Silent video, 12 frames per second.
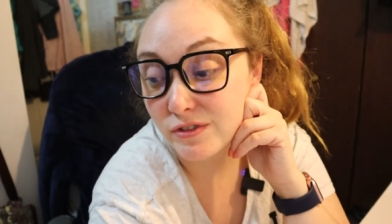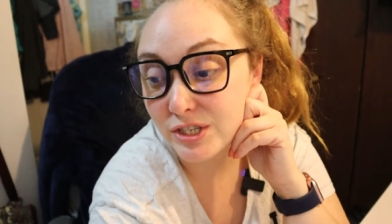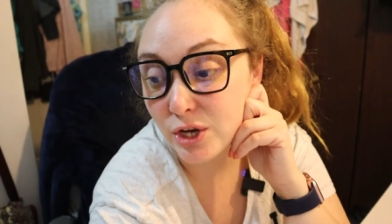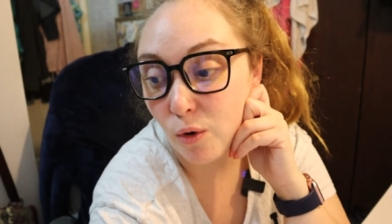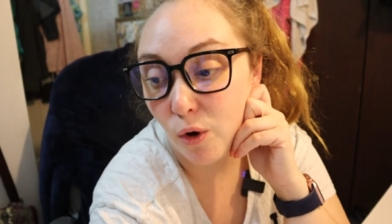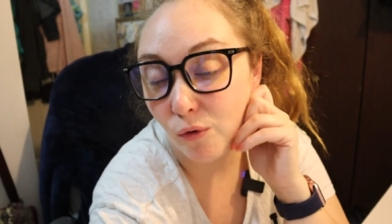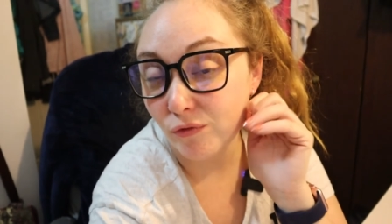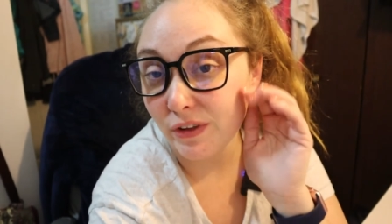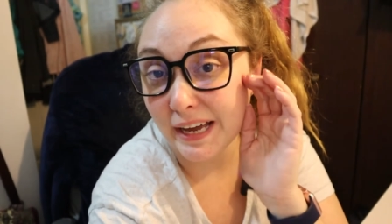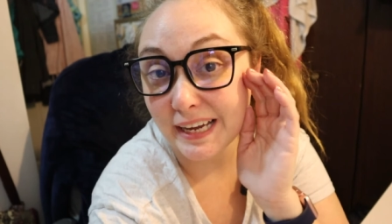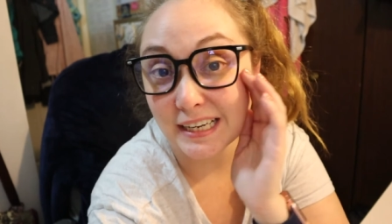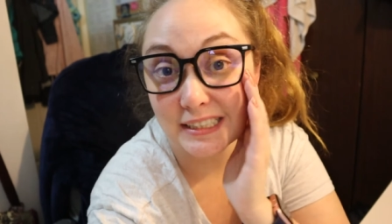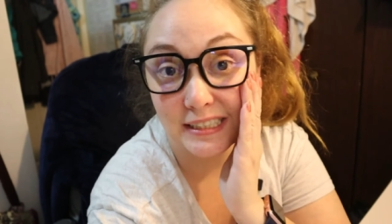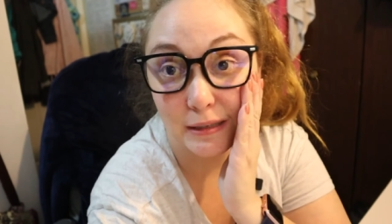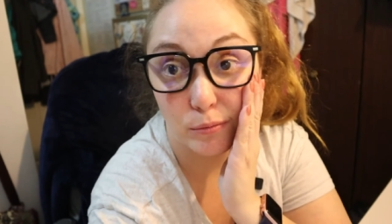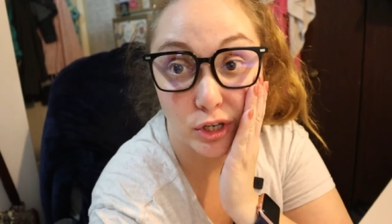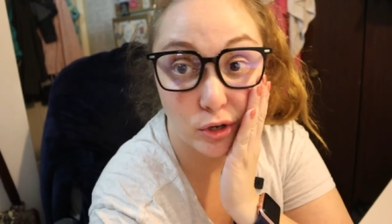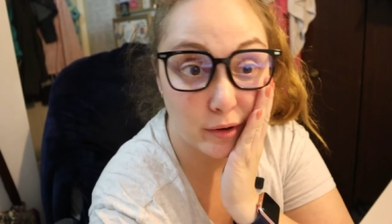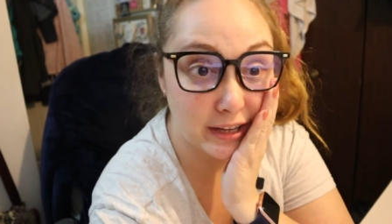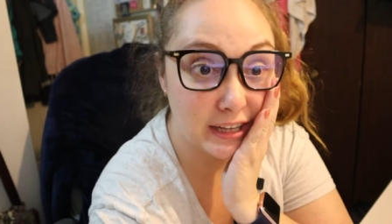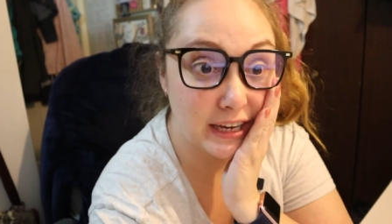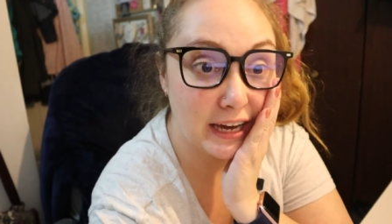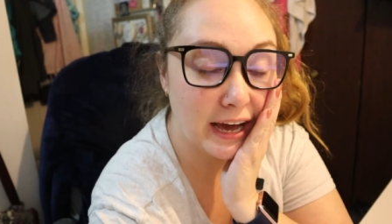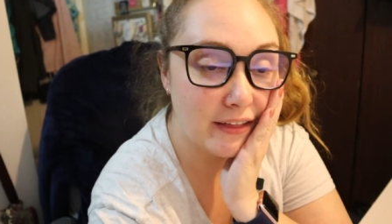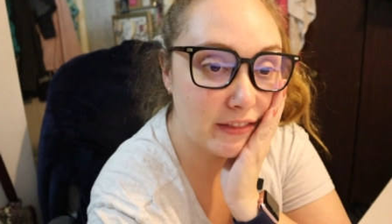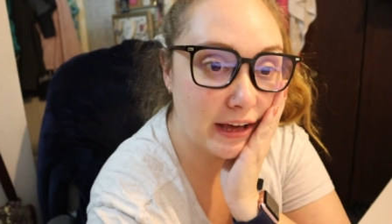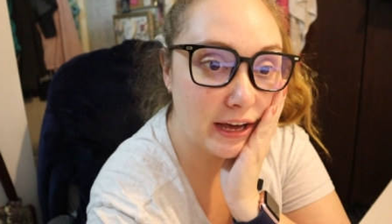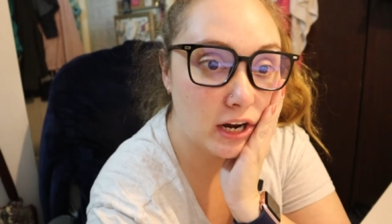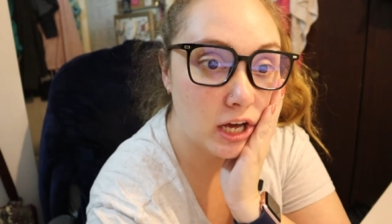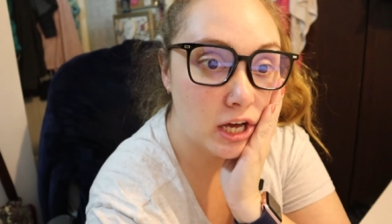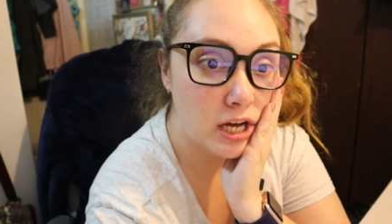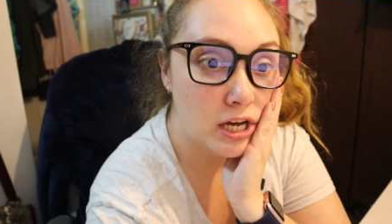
so hopefully I can get to sleep pretty quickly and then